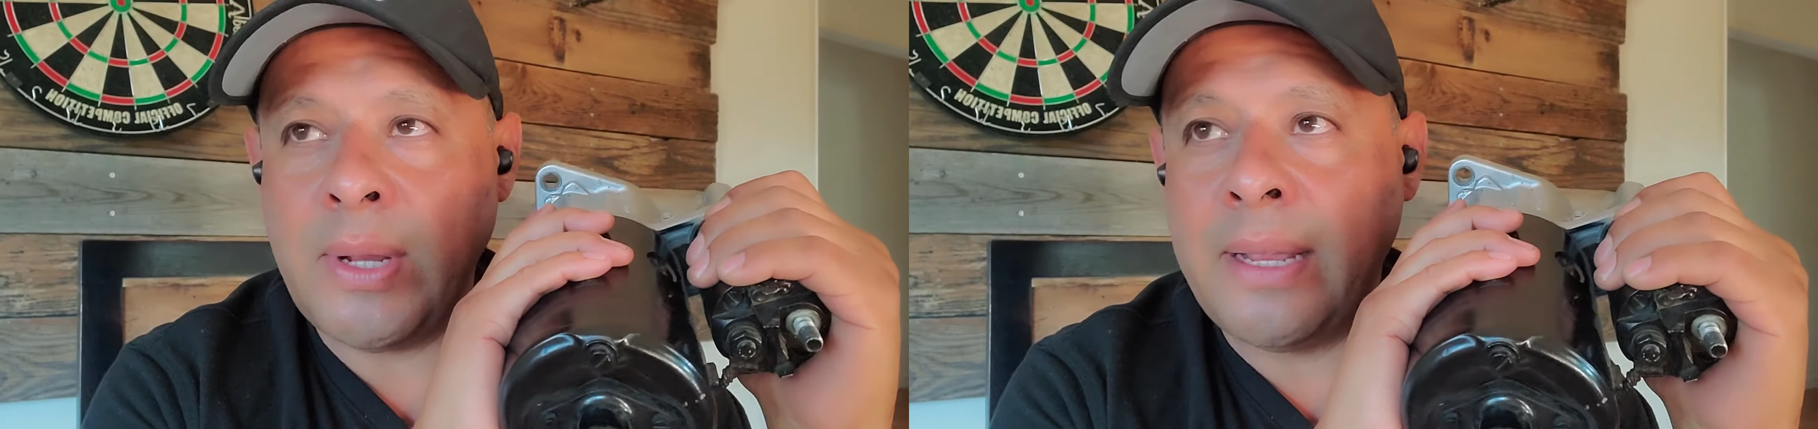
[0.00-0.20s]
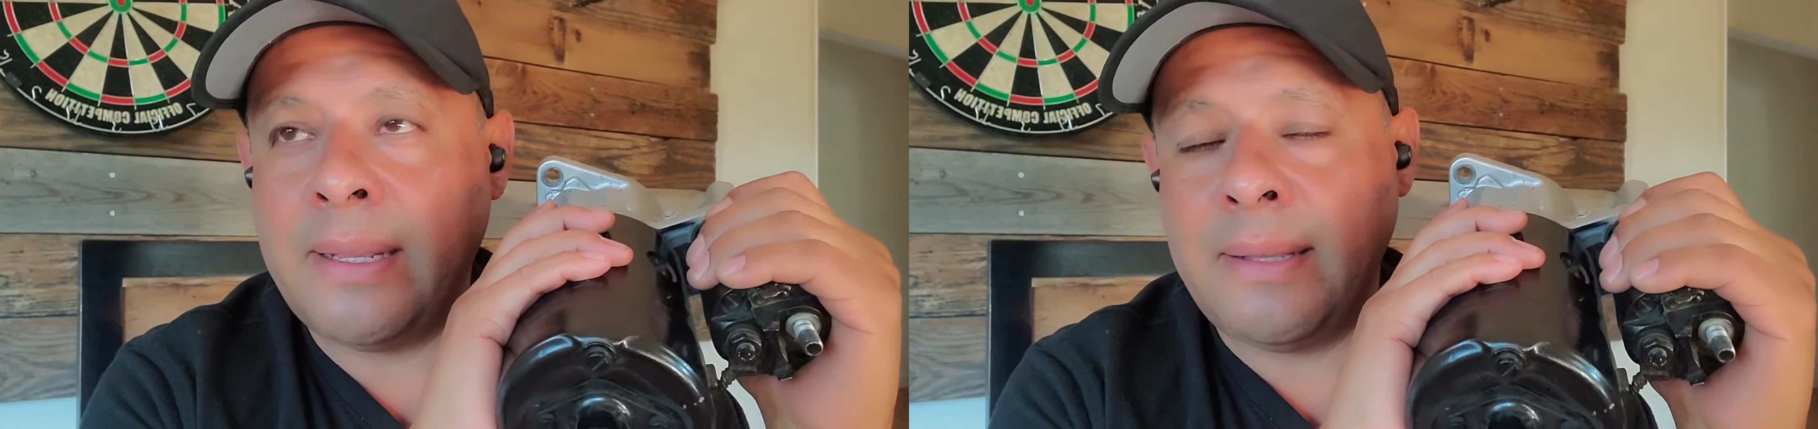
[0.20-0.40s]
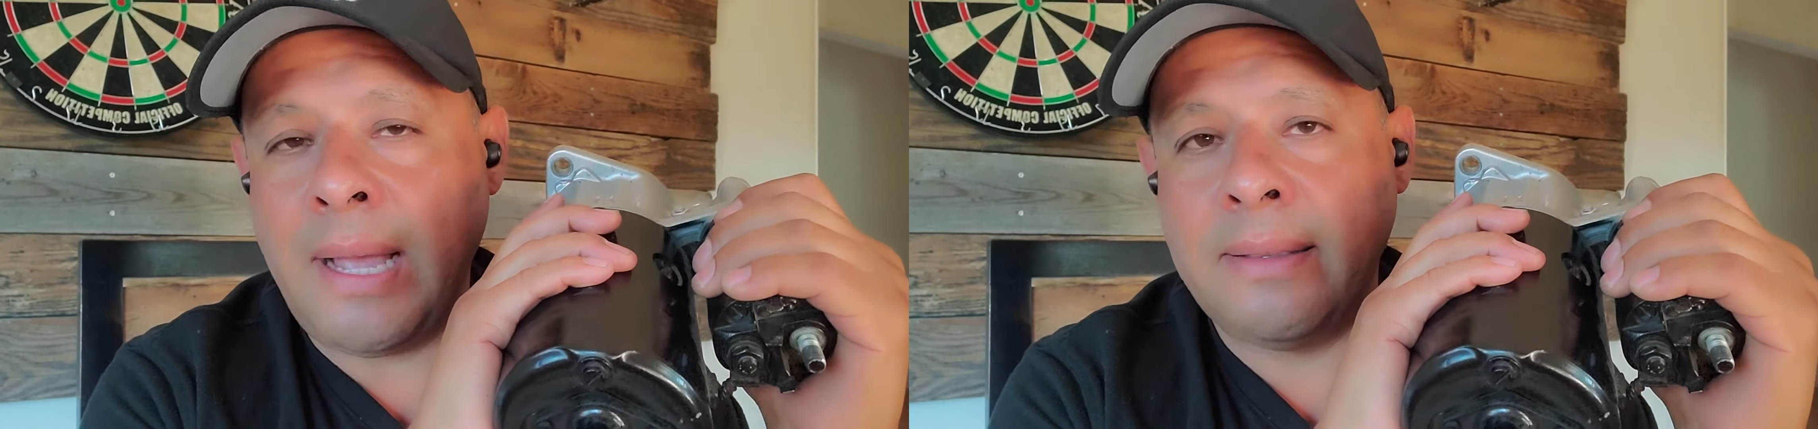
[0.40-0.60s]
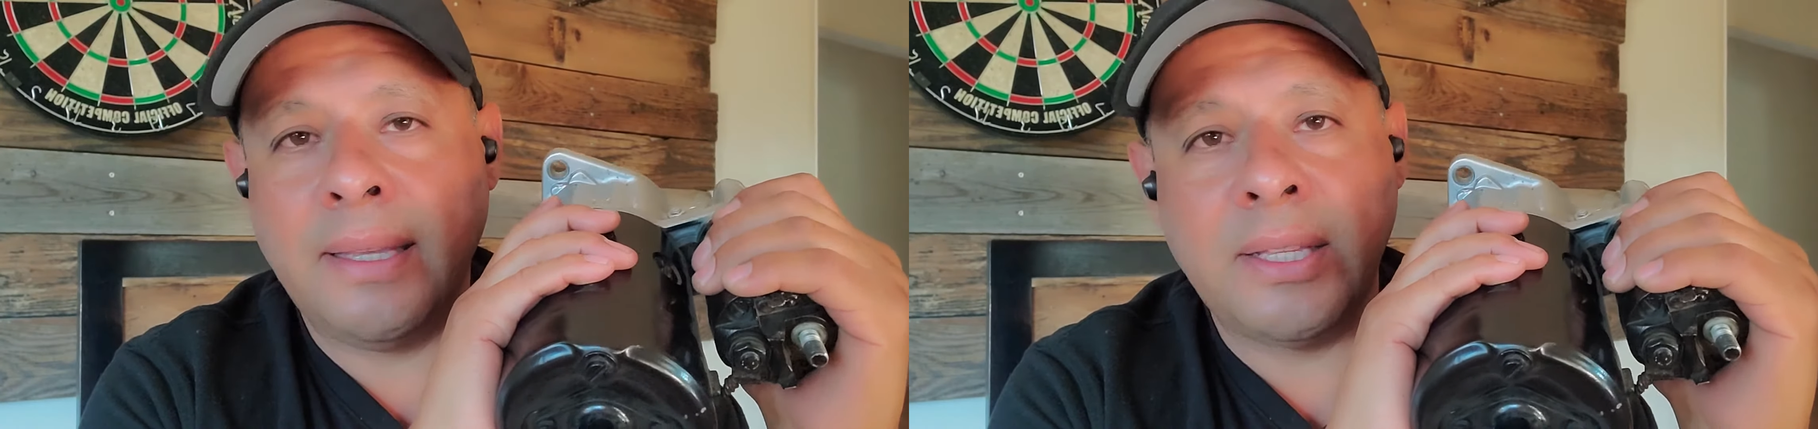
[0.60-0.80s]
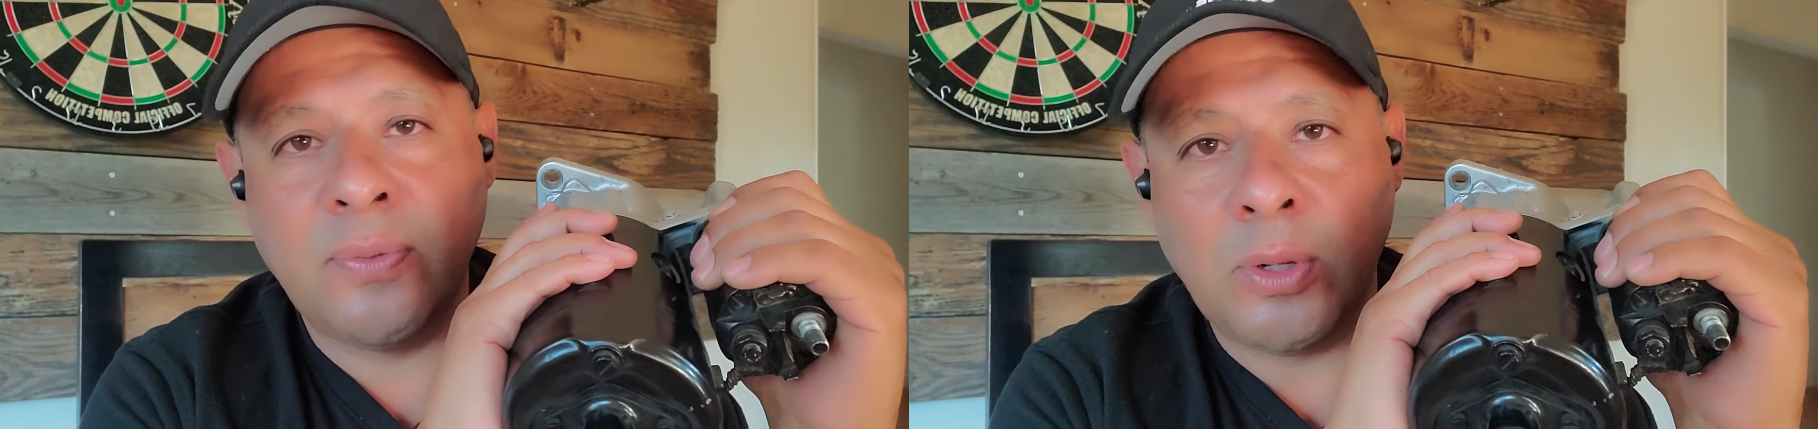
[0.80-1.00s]
I
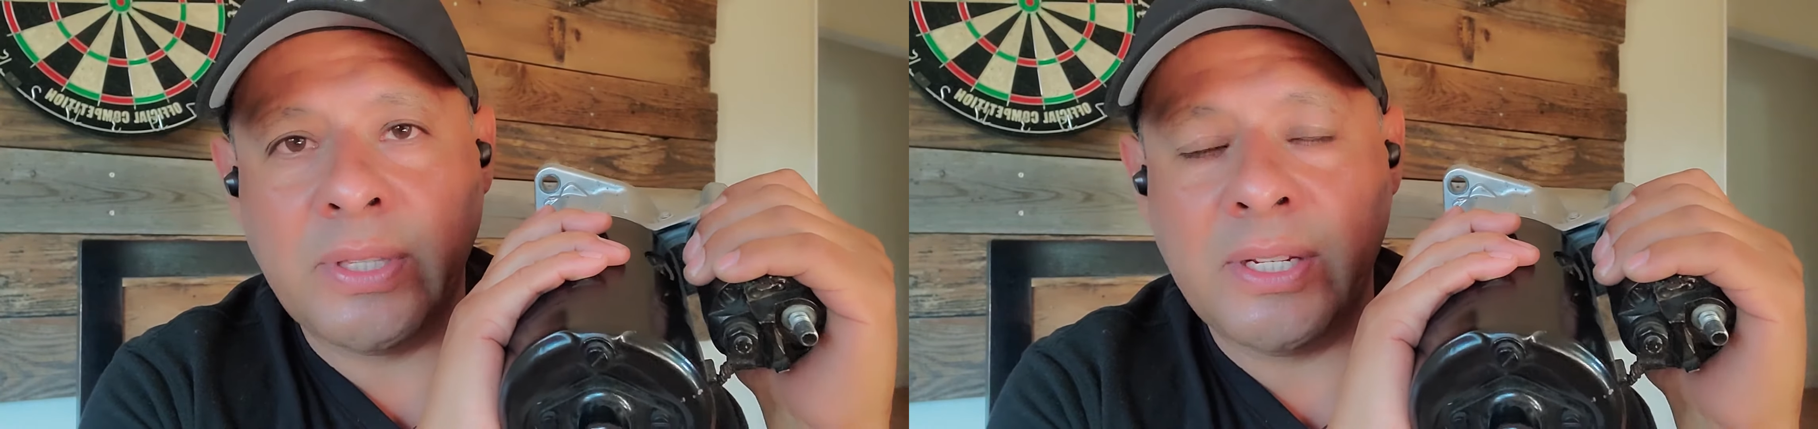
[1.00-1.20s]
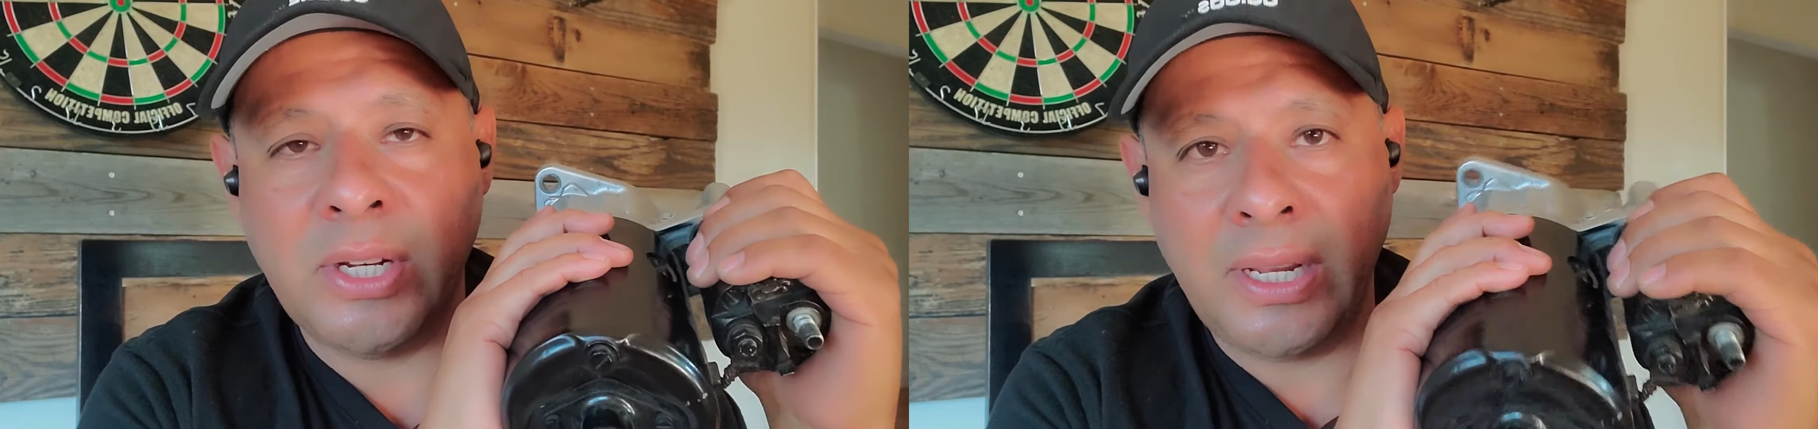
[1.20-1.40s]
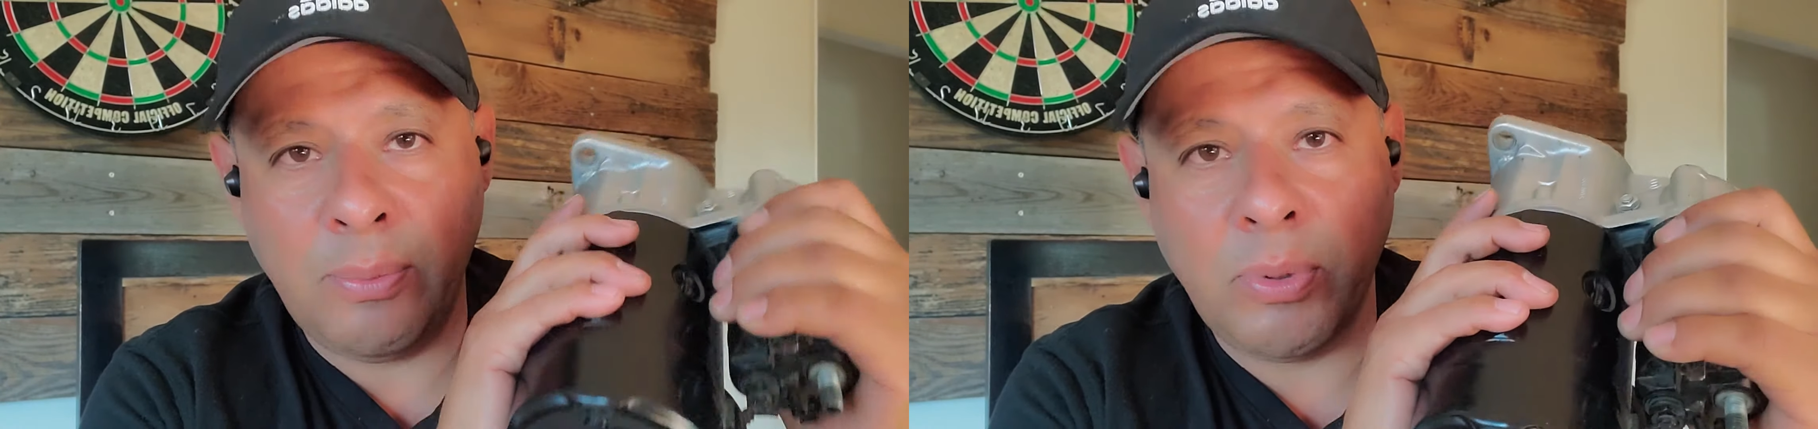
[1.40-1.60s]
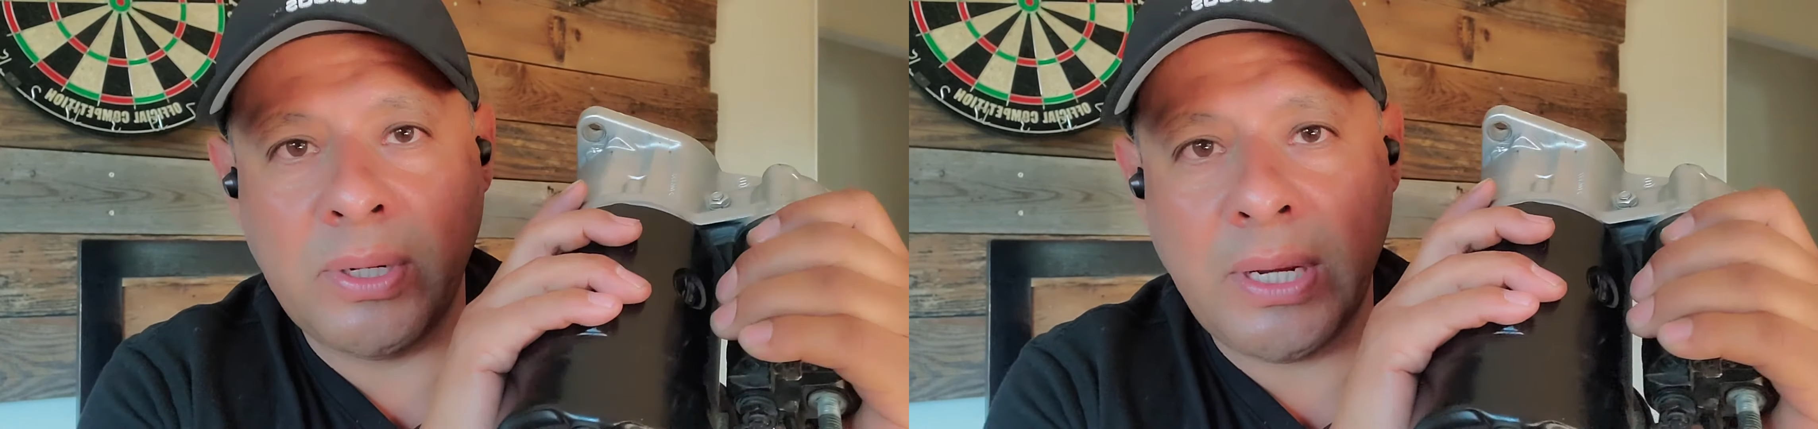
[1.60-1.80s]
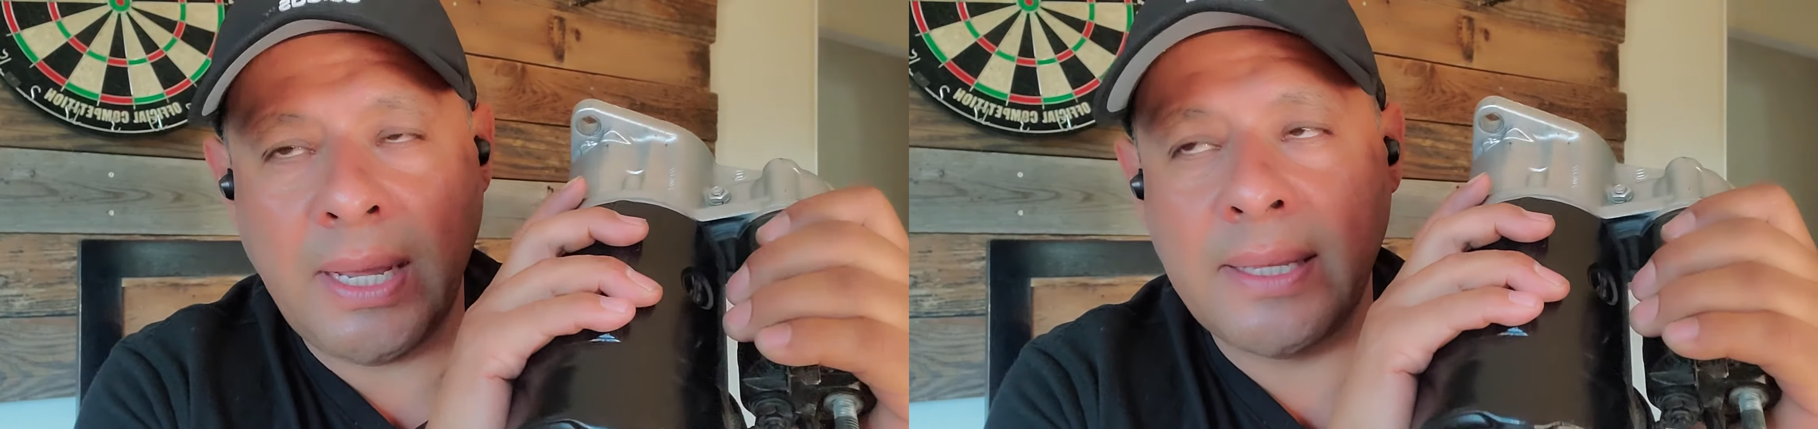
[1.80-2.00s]
think it's voltage and
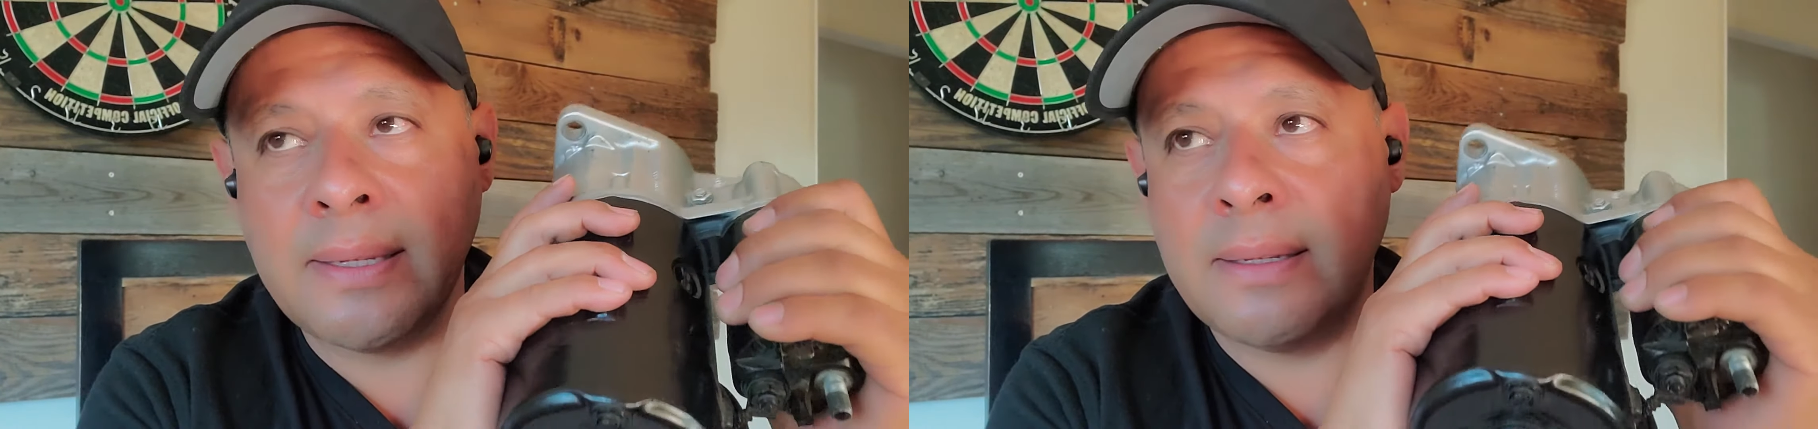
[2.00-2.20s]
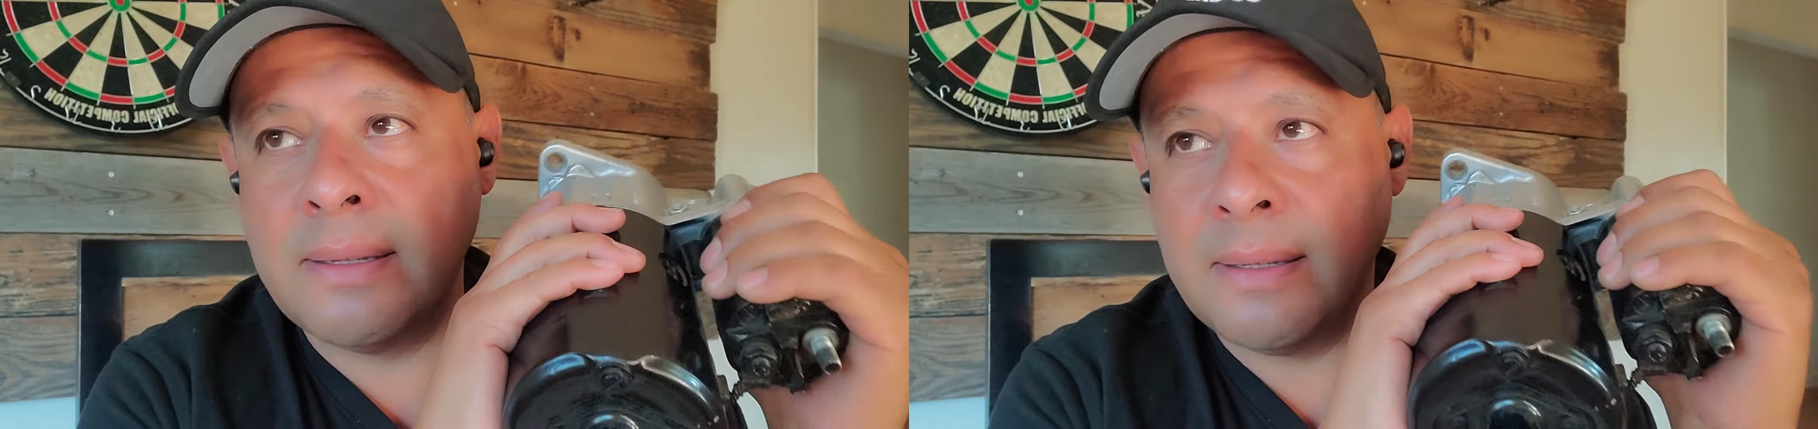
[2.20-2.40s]
amperage, guys.